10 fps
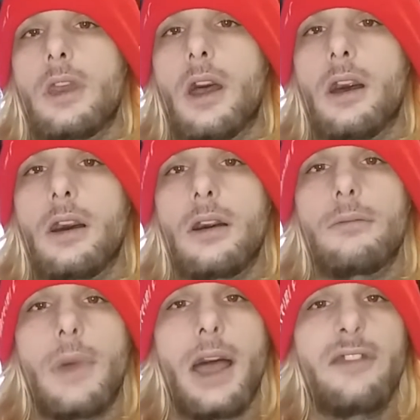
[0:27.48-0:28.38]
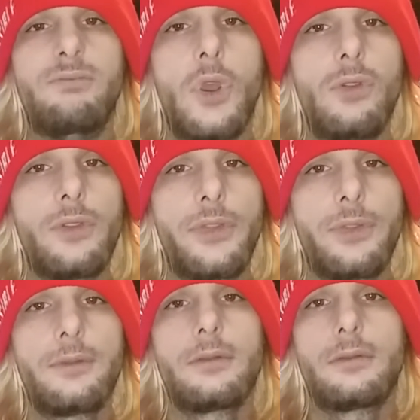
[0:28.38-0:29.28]
I've
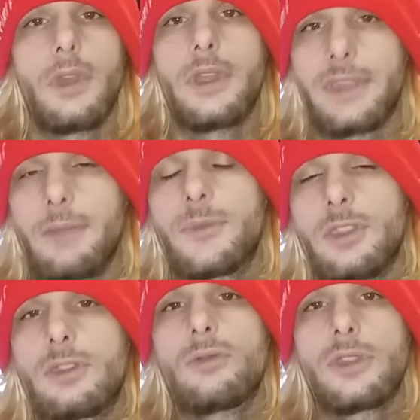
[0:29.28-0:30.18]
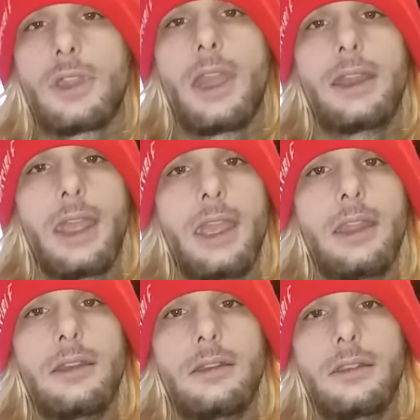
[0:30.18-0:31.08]
both attempted suicide
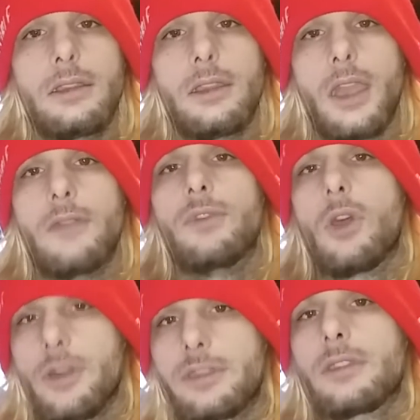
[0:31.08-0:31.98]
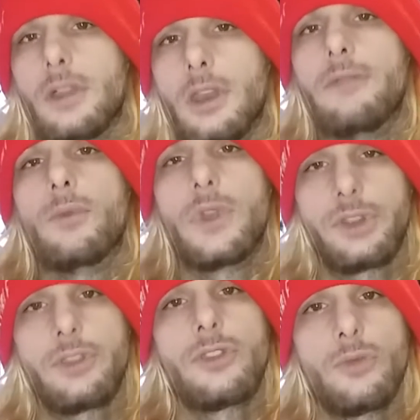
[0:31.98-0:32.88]
and have lost a loved one
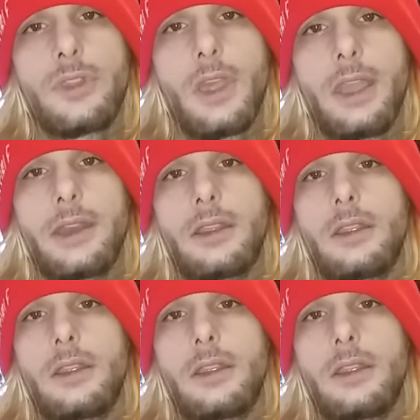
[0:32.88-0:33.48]
to suicide.